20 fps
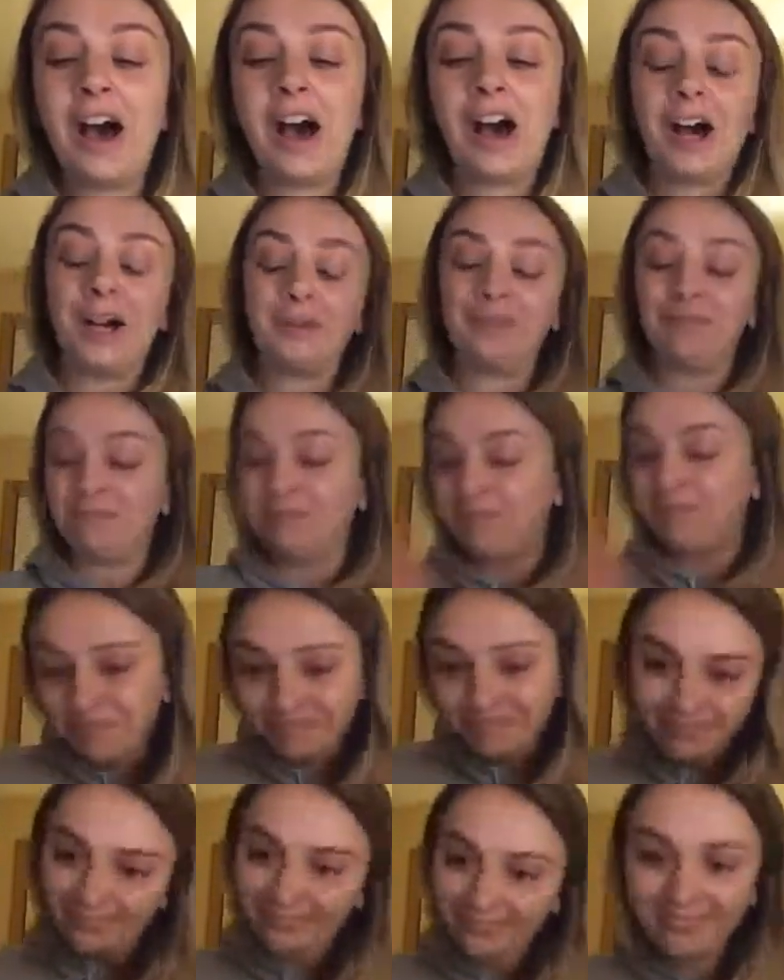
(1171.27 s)

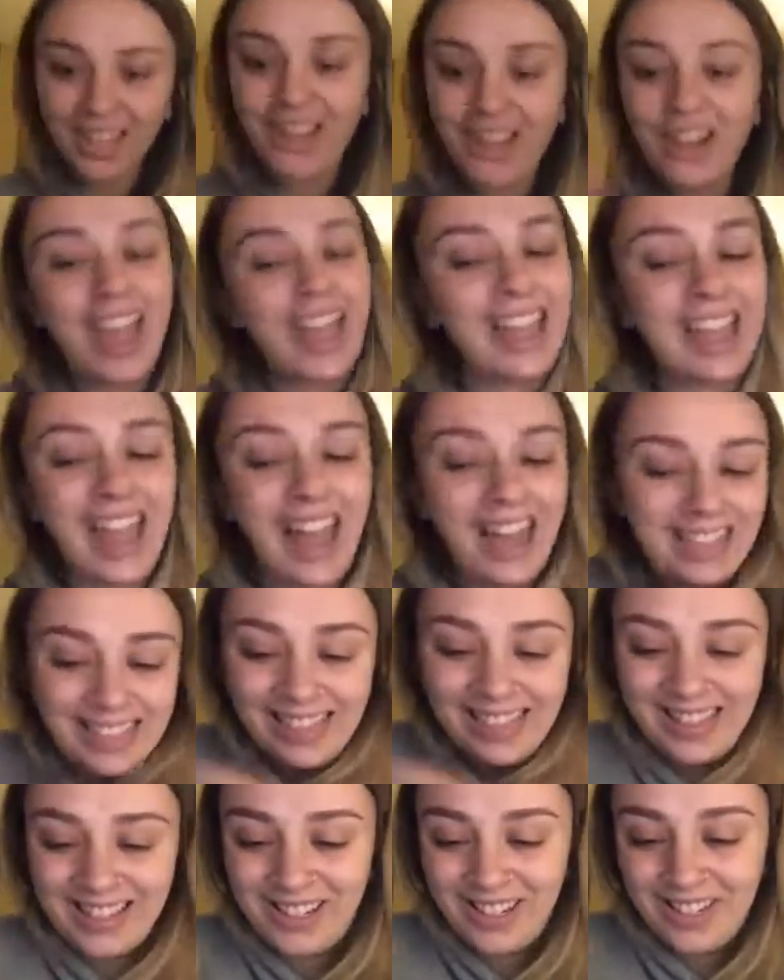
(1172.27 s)
Okay, yeah,
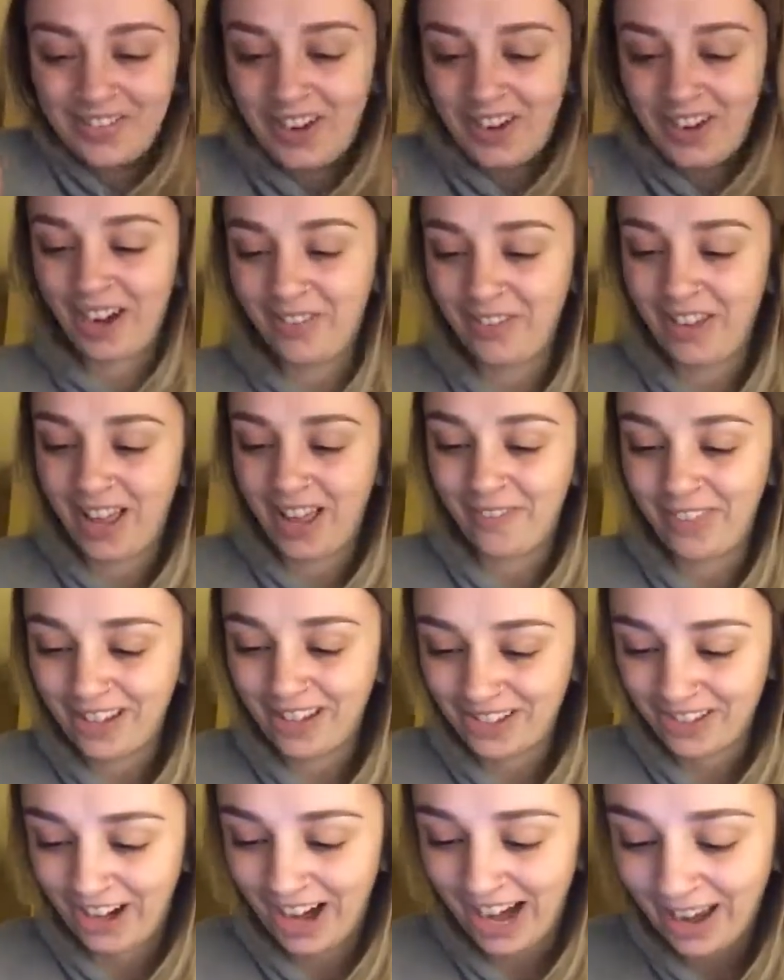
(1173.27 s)
that just fired me up. That
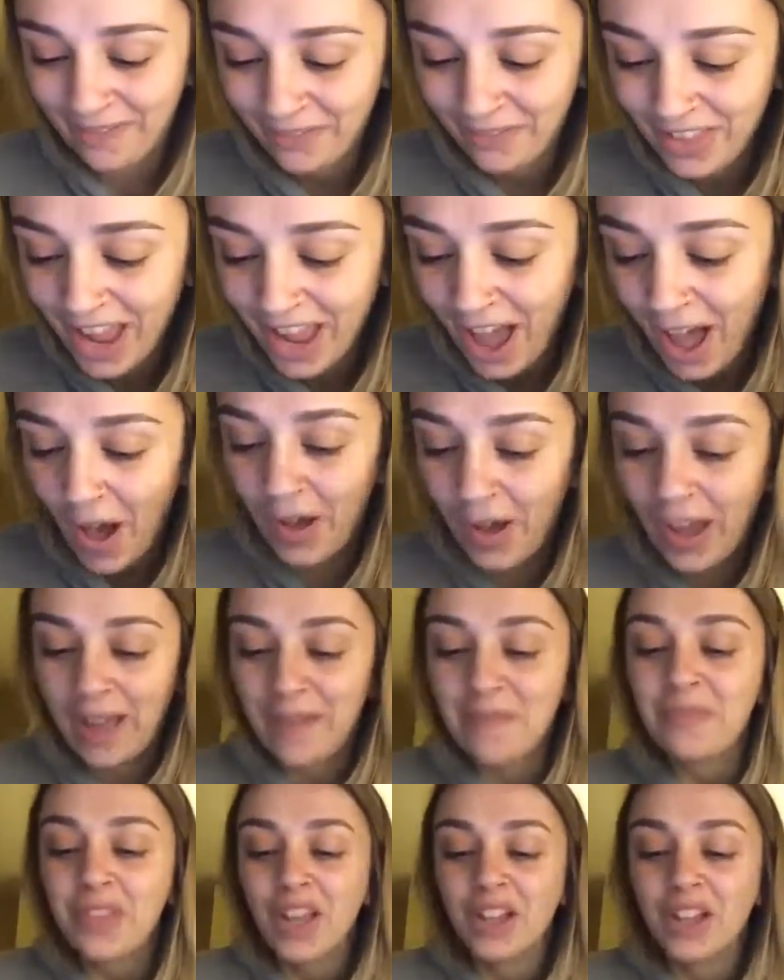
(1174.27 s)
was great. Okay,
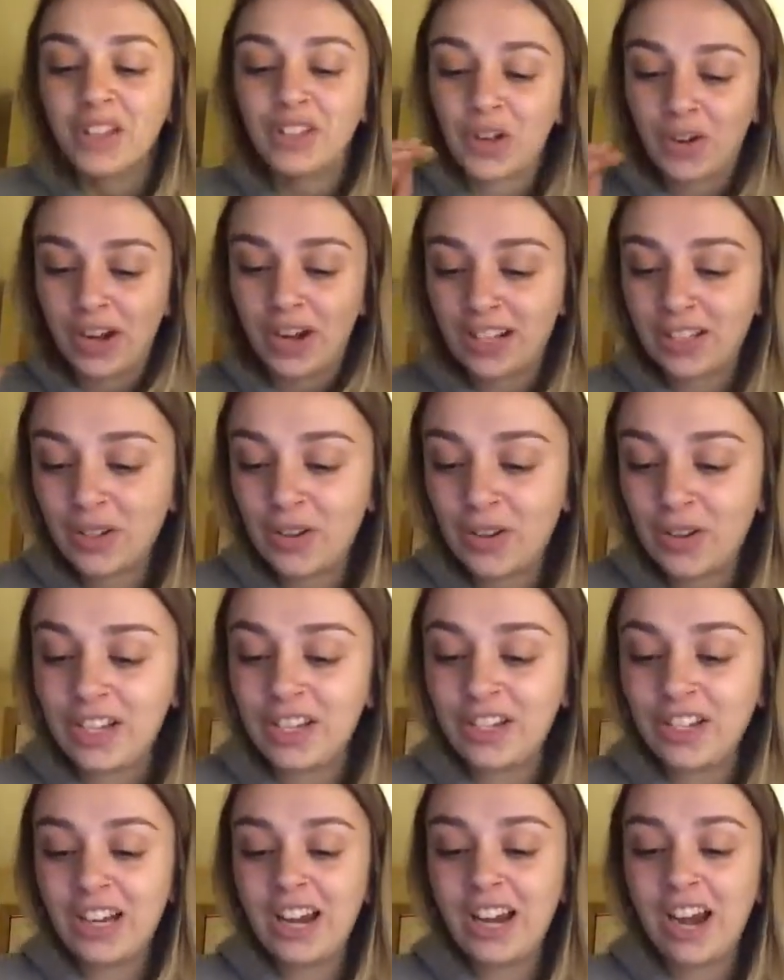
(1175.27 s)
so next
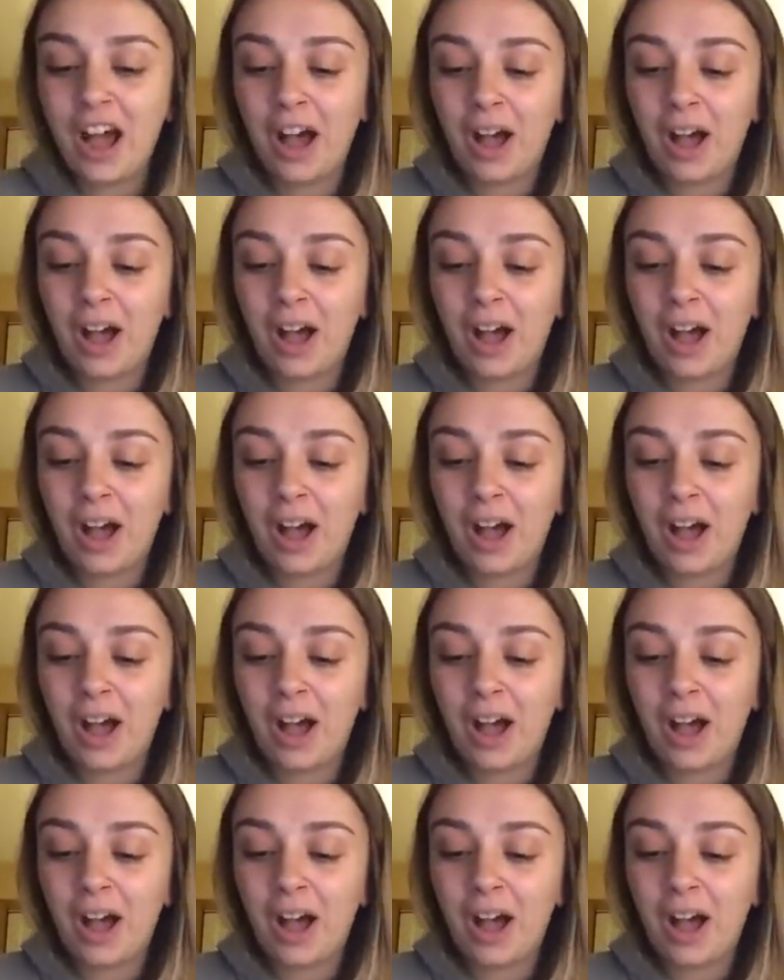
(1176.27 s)
question.